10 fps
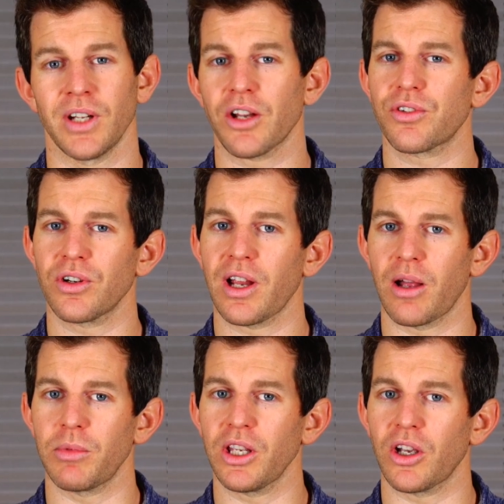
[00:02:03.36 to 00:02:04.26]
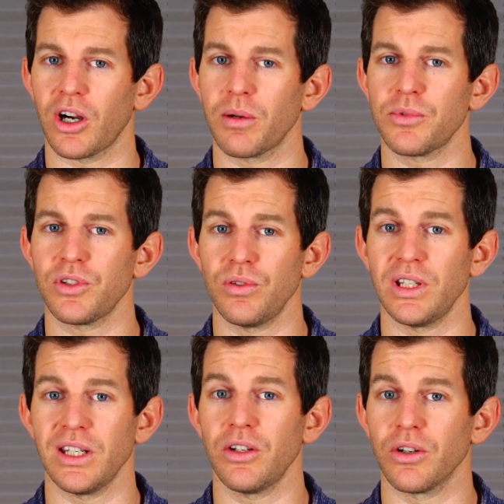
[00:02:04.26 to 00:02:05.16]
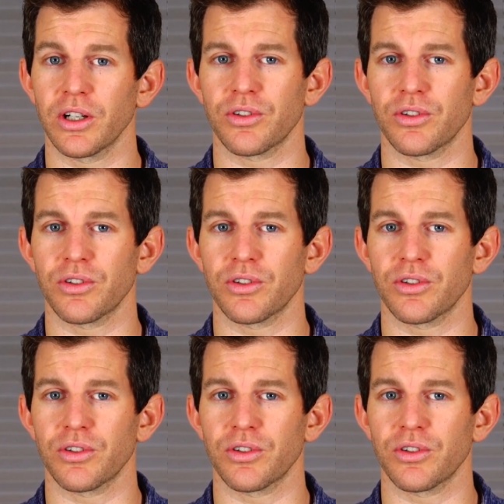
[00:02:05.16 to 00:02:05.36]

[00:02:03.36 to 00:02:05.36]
Not sure how many carbs you need during